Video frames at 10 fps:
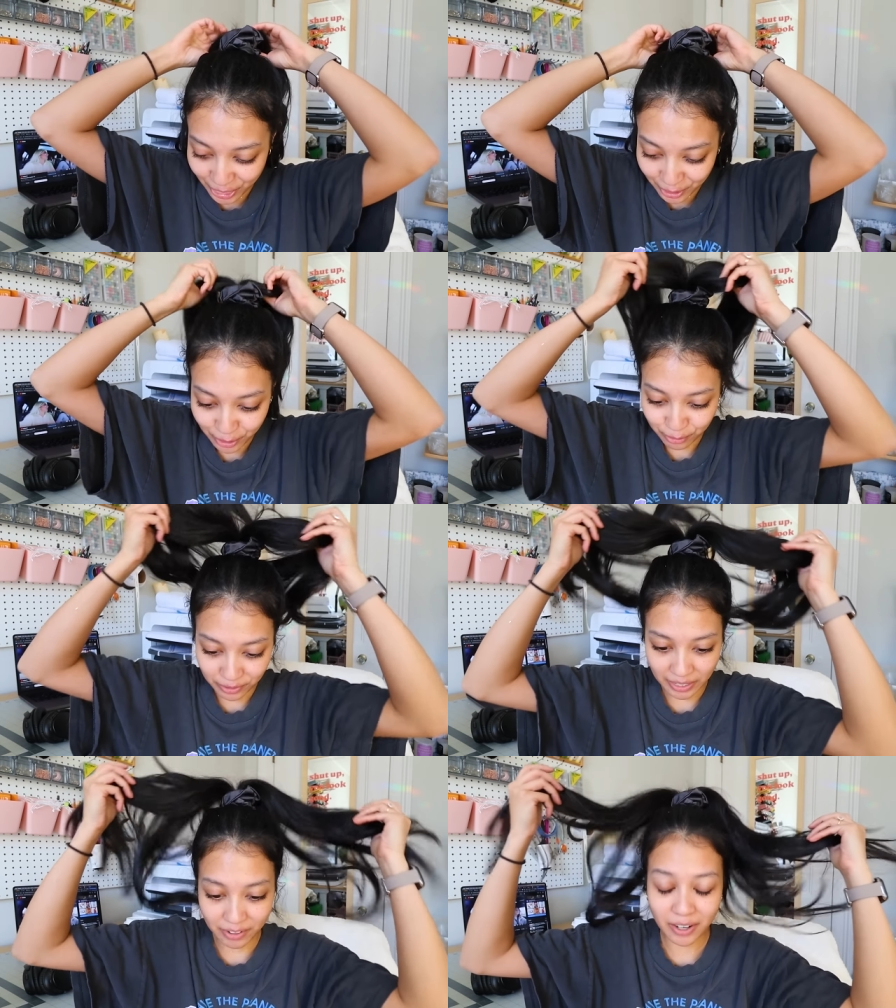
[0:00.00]
third
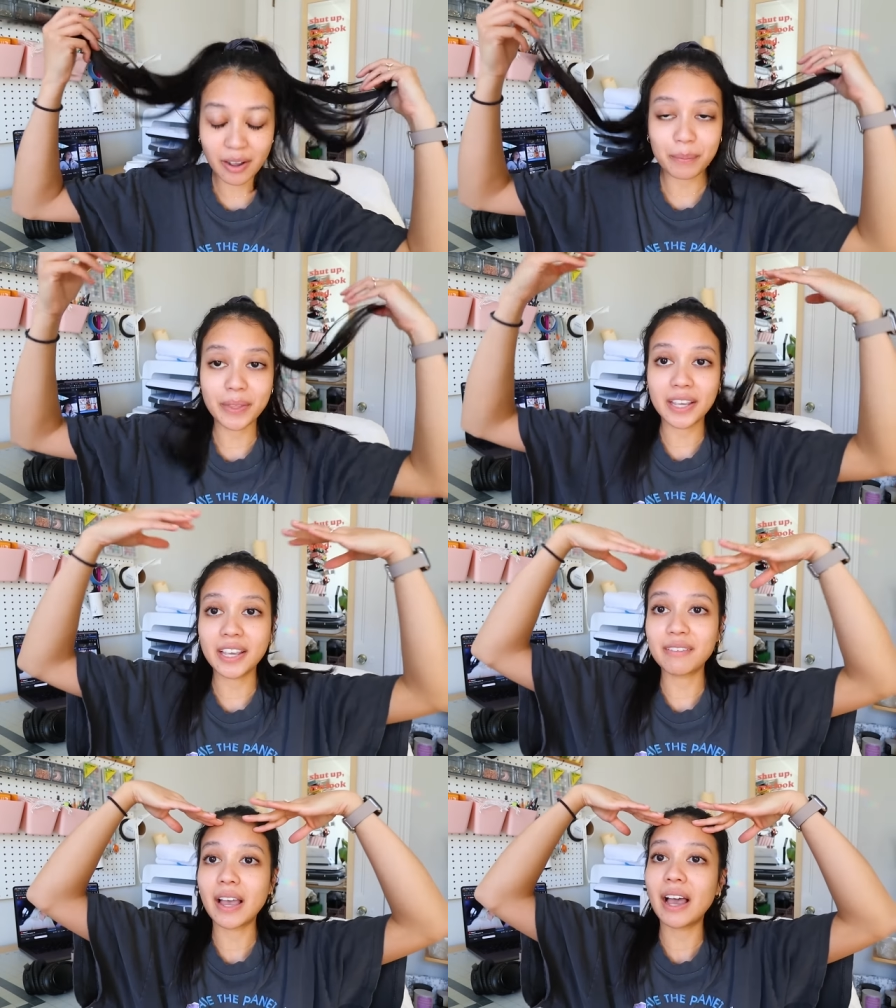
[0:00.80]
flavor, I'm
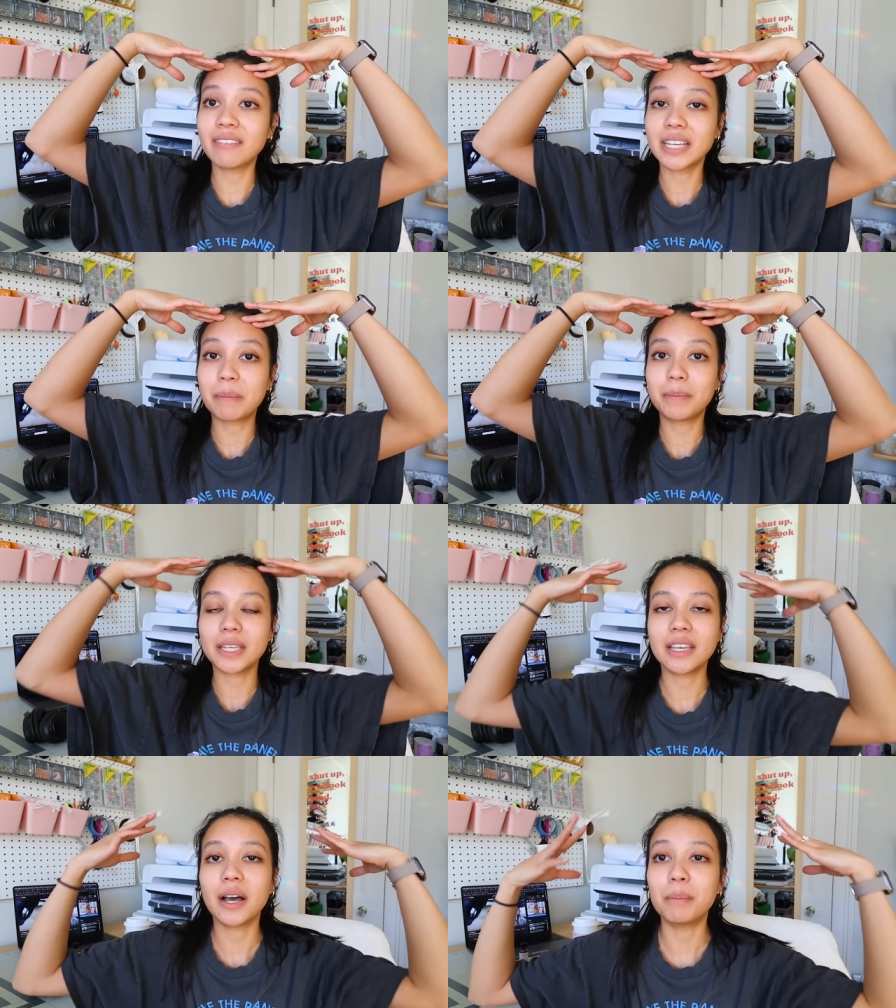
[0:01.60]
thinking of having it
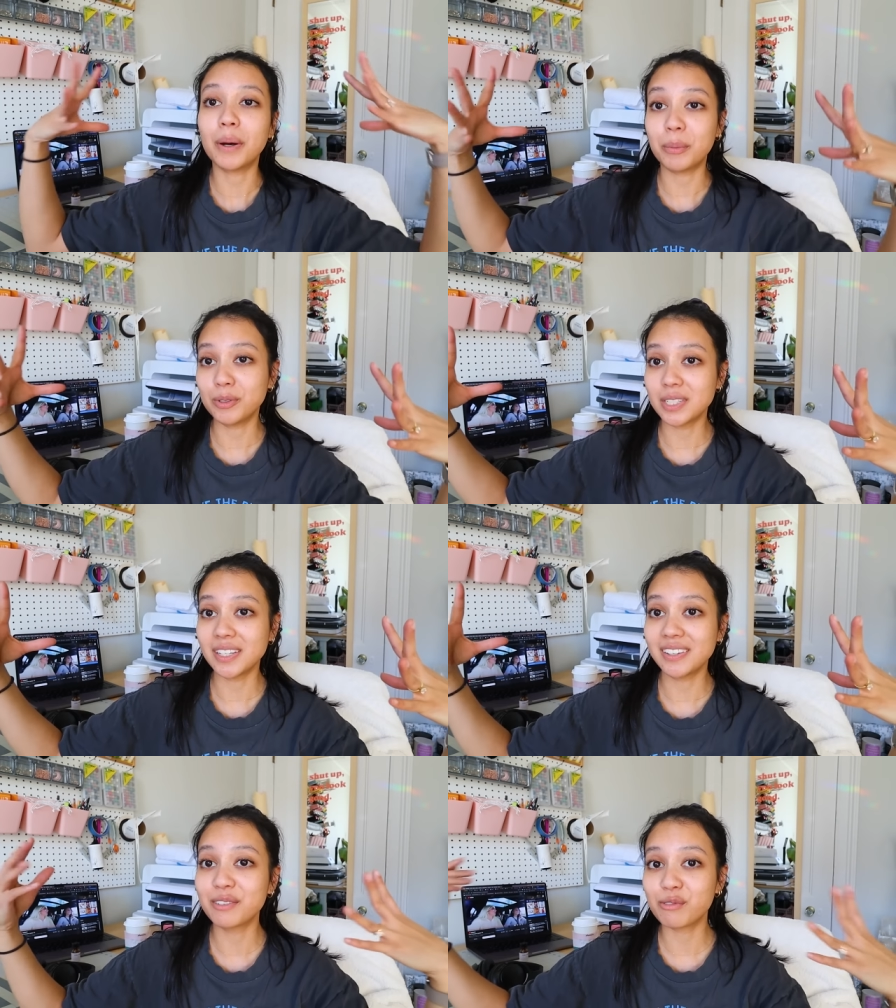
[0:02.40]
be a bubble
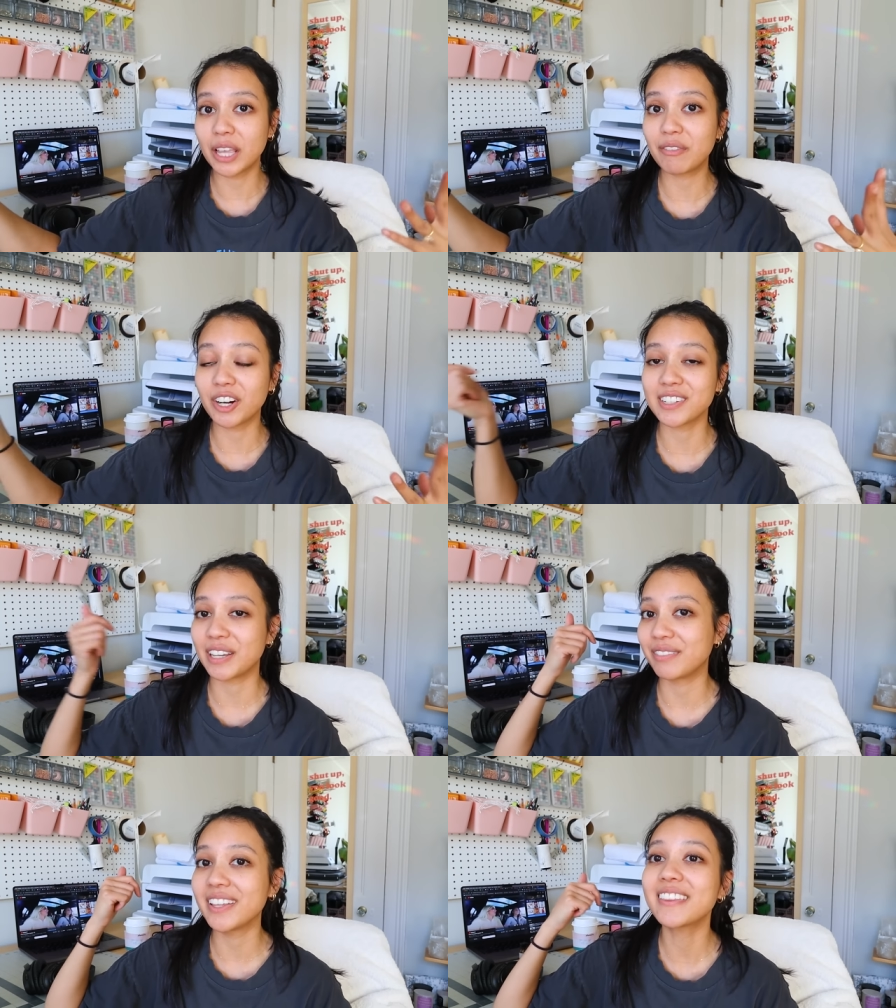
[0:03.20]
tea flavor because
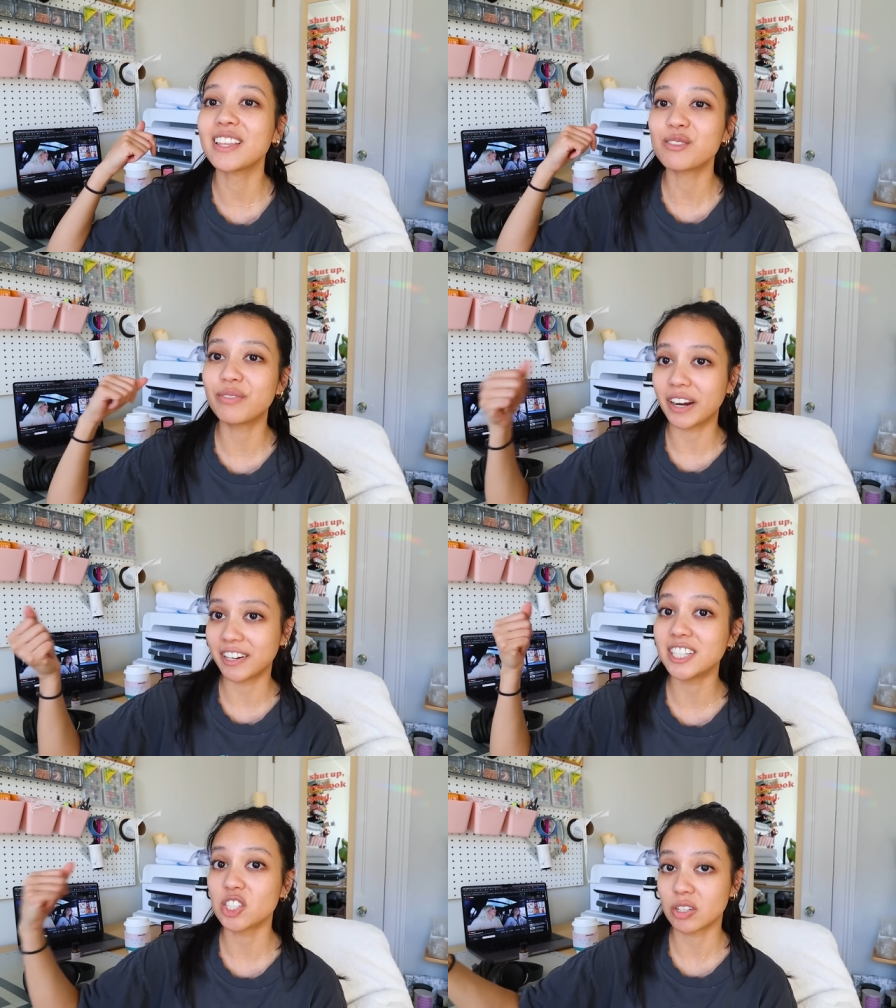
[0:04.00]
I feel like that's
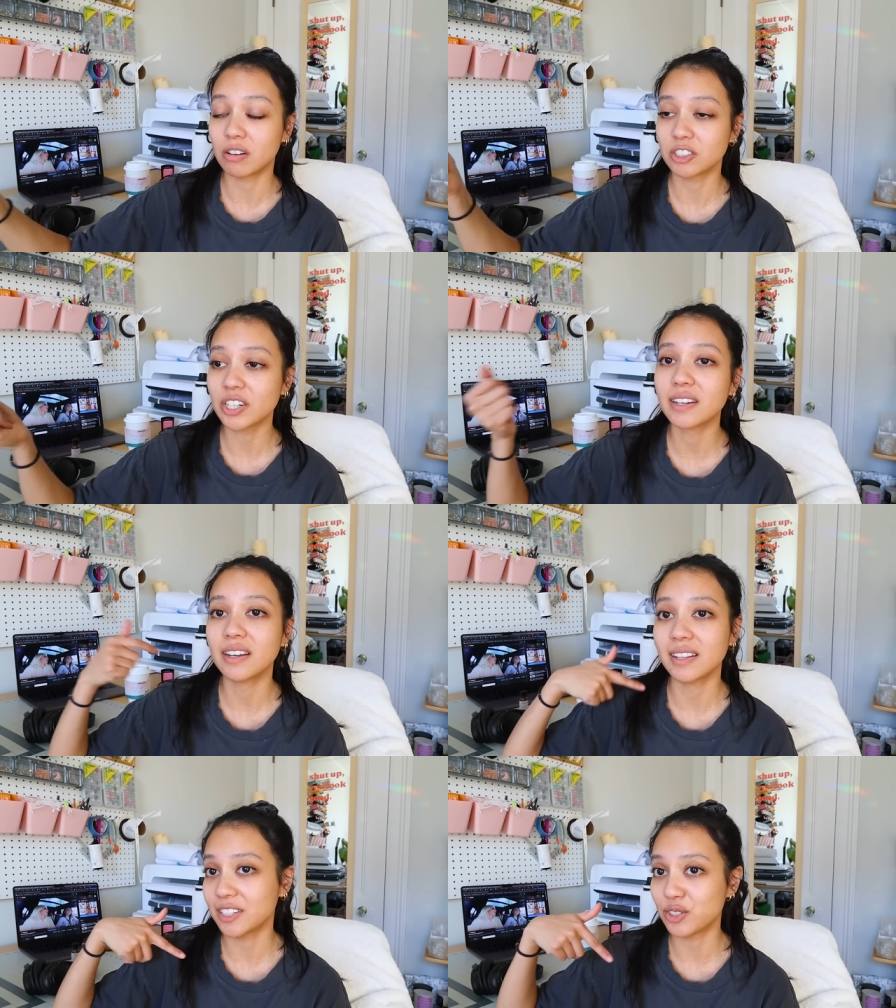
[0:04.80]
very
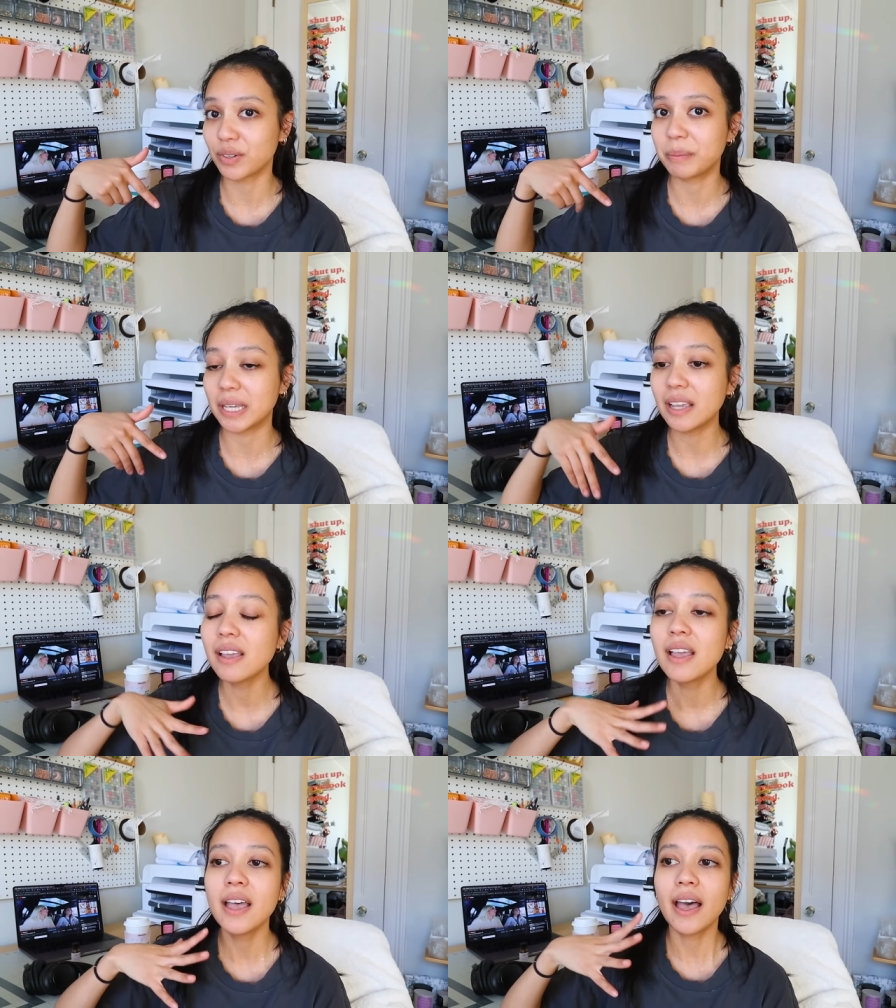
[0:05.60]
nostalgic, at least for me.